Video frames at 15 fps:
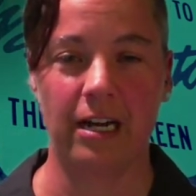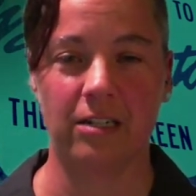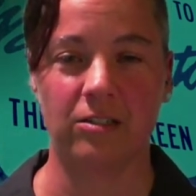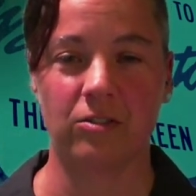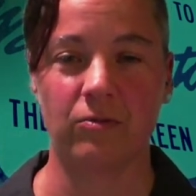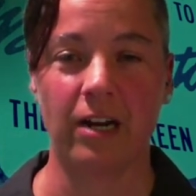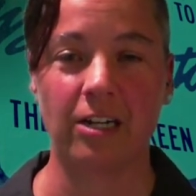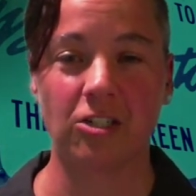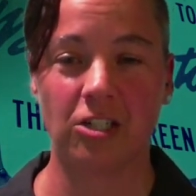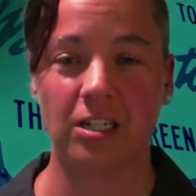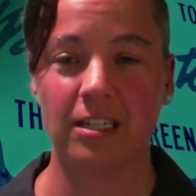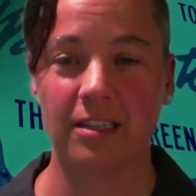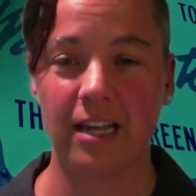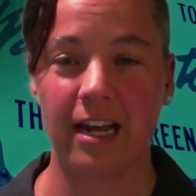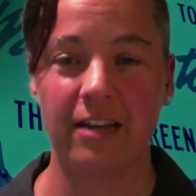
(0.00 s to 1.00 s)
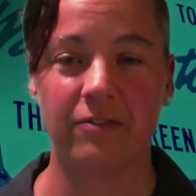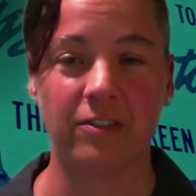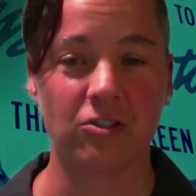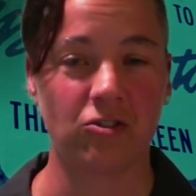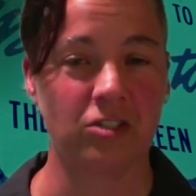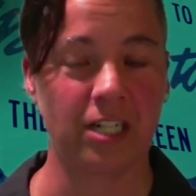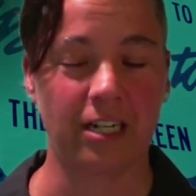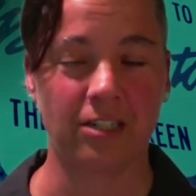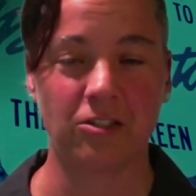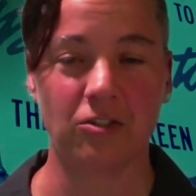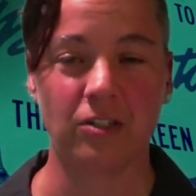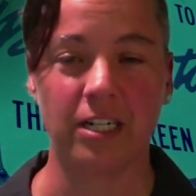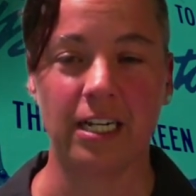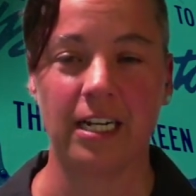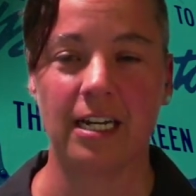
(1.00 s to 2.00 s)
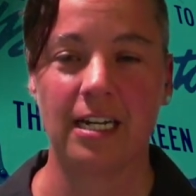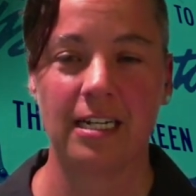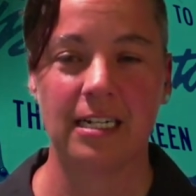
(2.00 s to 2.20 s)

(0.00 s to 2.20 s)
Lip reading: direction in life and trajectory,